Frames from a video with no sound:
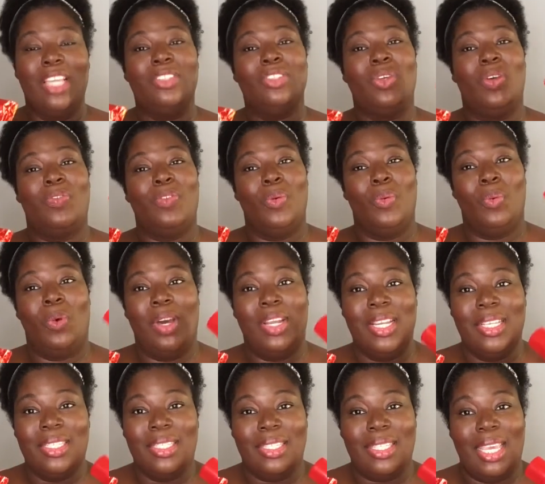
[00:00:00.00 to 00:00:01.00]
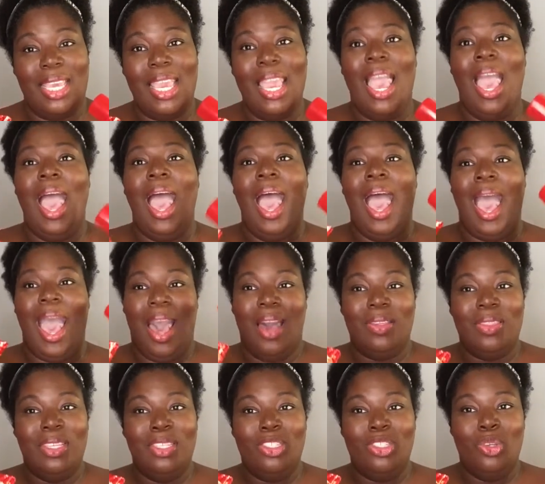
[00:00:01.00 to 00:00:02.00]
So if you want to see how
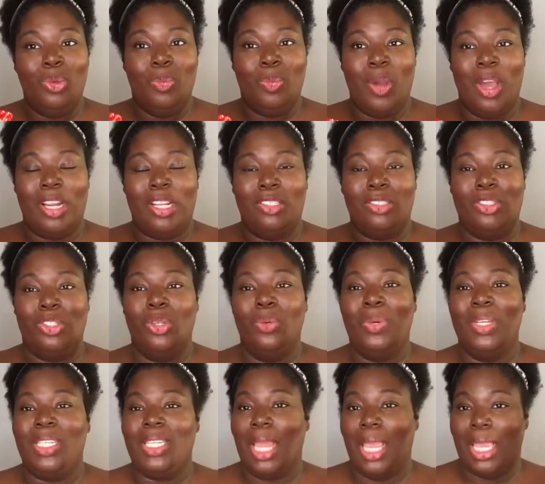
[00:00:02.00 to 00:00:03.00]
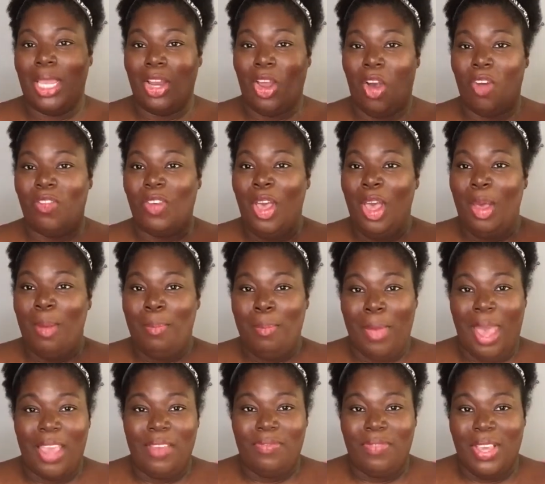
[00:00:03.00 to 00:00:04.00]
these two products do with taking off
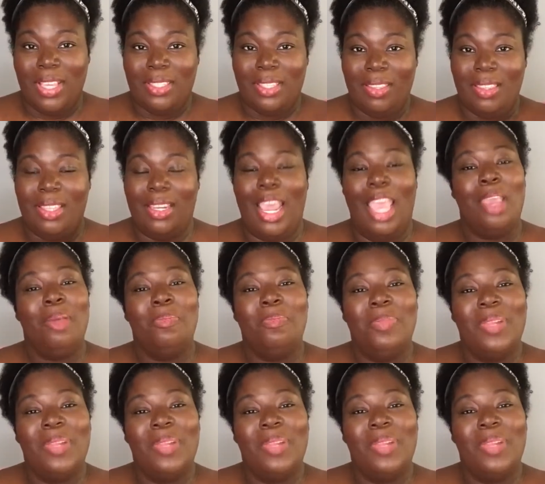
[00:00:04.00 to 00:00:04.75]
my face of the day,